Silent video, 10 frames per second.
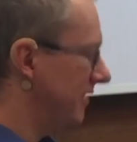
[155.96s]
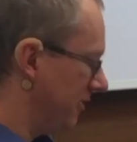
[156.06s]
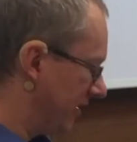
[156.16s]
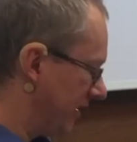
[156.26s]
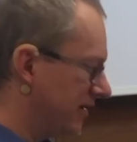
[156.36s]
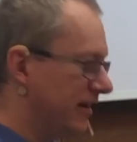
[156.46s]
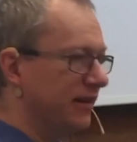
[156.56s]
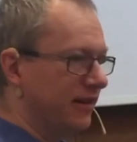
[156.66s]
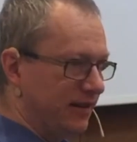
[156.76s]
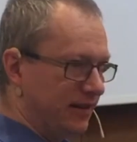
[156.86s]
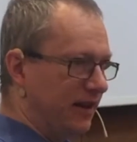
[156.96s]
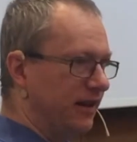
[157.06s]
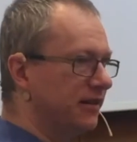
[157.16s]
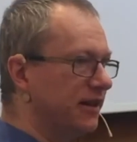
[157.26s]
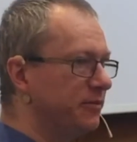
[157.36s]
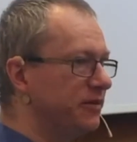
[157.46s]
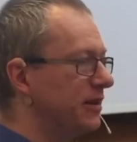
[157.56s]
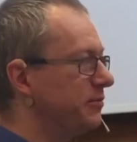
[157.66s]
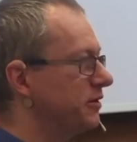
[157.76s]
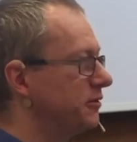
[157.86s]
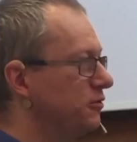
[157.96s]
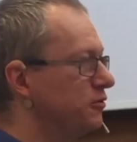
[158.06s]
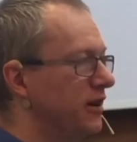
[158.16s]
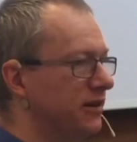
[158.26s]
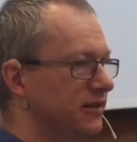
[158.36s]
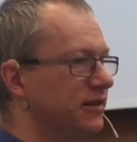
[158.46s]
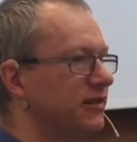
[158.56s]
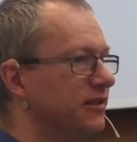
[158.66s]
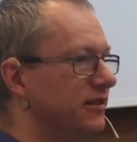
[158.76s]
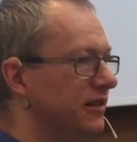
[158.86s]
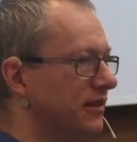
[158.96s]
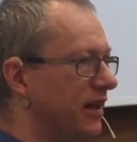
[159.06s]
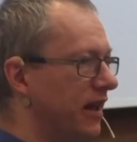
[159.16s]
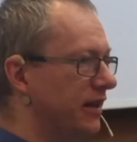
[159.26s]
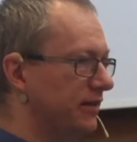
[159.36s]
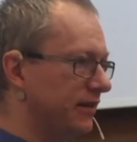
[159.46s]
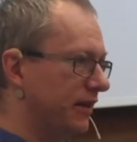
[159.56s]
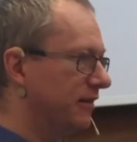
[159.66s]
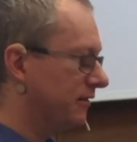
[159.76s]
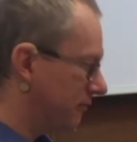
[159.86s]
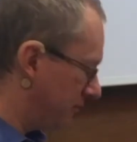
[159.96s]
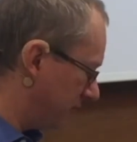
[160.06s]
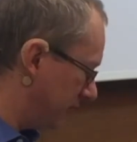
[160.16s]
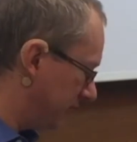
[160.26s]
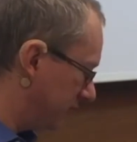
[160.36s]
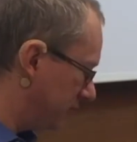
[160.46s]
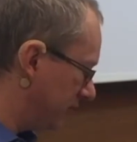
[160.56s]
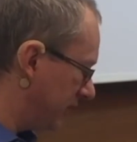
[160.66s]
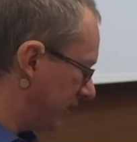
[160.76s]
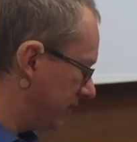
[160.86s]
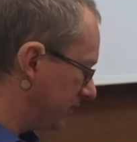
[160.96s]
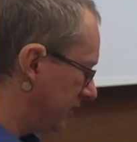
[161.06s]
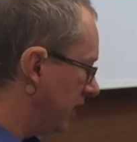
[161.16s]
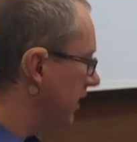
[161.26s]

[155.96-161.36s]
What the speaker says: Okay, I'll keep the number 200 and I'll return to it later.